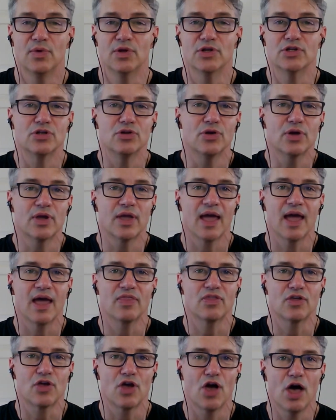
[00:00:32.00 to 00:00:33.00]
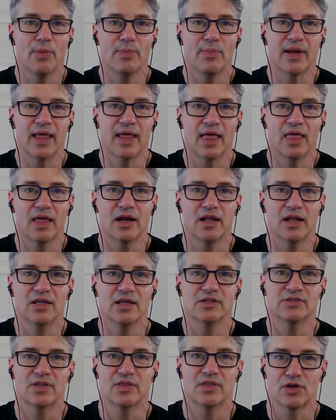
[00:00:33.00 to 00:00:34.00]
which look at the
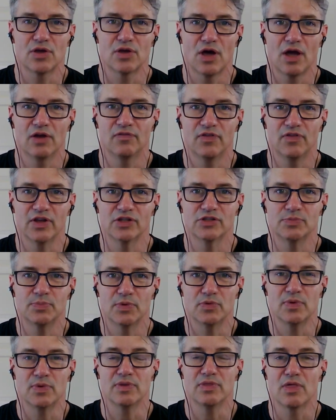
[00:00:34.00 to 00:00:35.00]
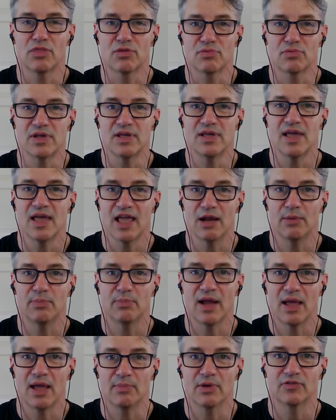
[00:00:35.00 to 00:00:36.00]
commonalities and the conflicts between the 3
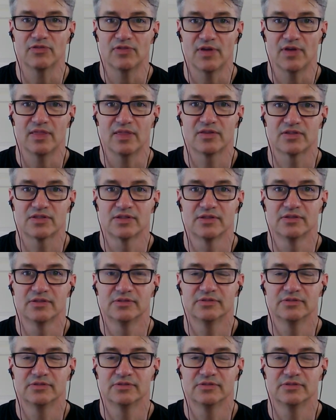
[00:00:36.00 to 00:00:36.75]
Abrahamic faiths,